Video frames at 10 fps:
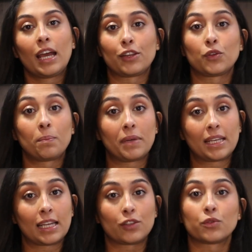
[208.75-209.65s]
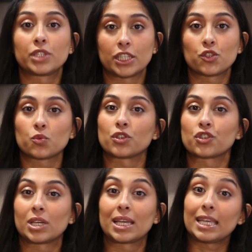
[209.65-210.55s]
and your bin and your
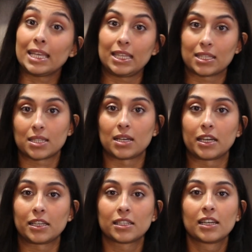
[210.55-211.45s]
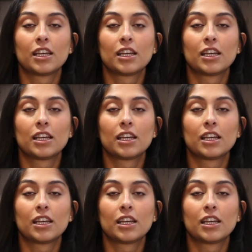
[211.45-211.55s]
dishwasher either side.